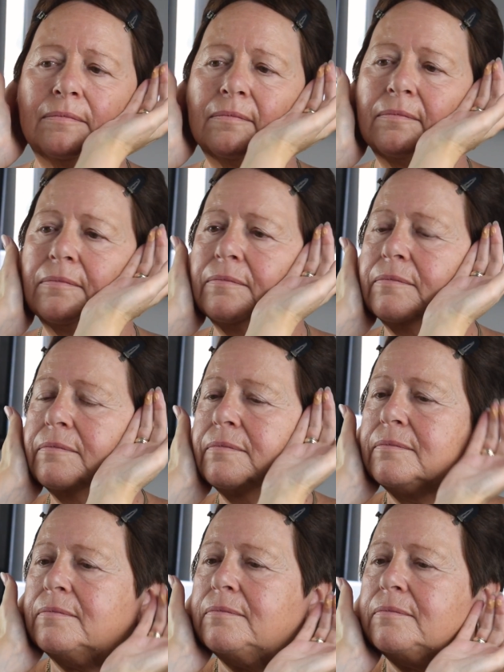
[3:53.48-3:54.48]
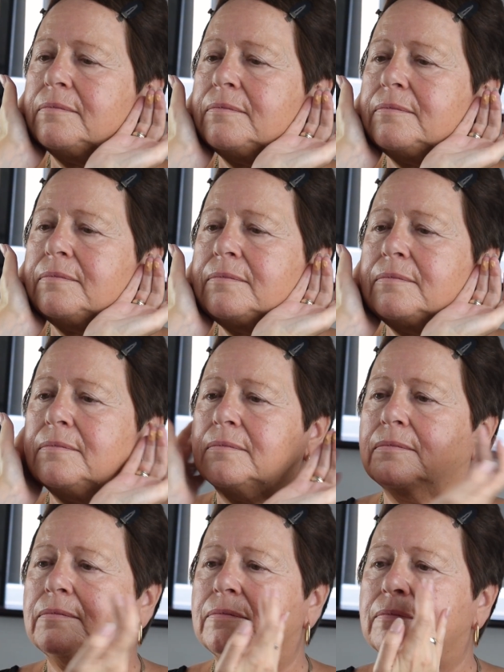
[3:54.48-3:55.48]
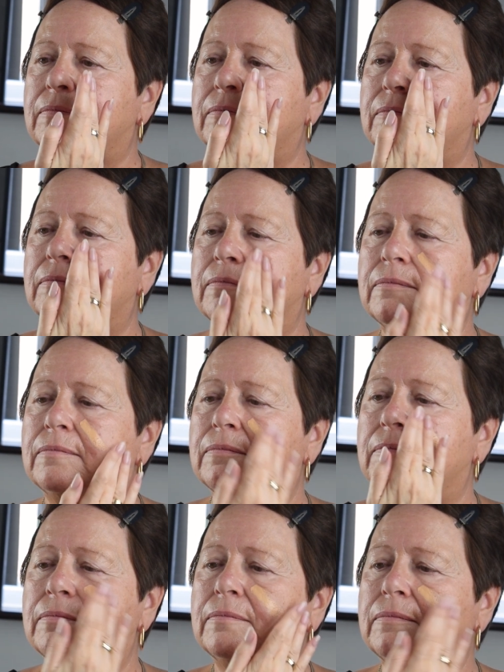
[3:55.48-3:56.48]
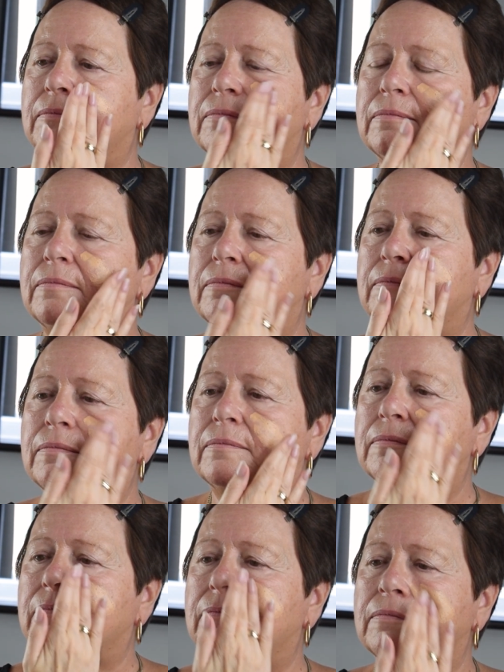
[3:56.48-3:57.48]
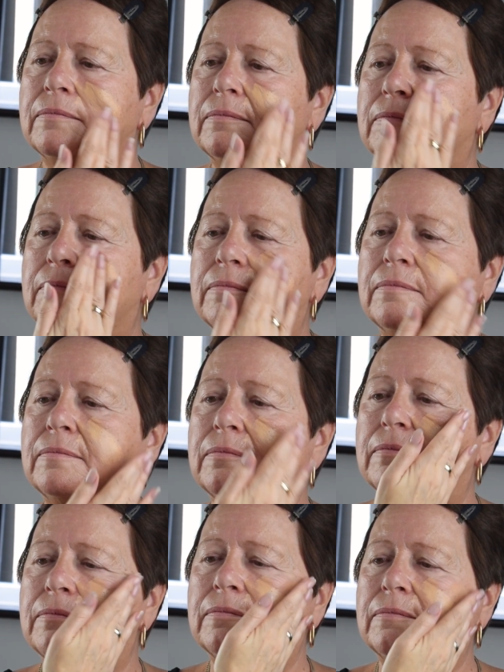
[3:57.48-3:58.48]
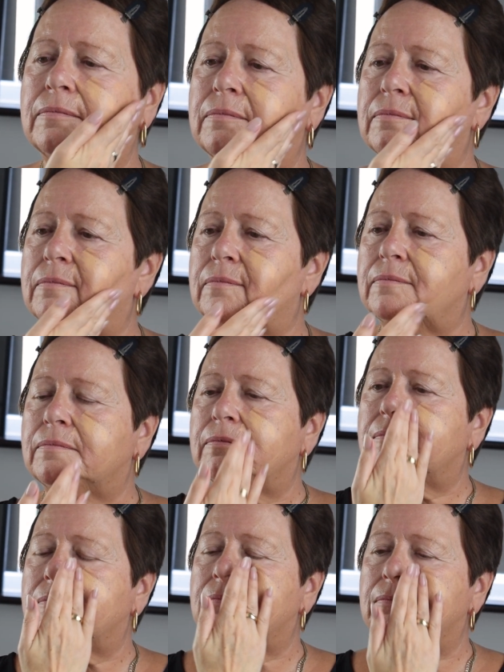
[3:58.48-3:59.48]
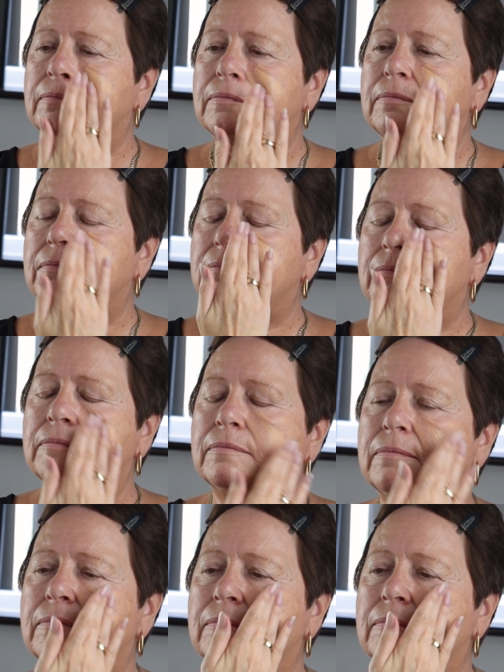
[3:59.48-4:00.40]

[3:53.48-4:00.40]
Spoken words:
the skin. And I like then working in a little bit of this particular foundation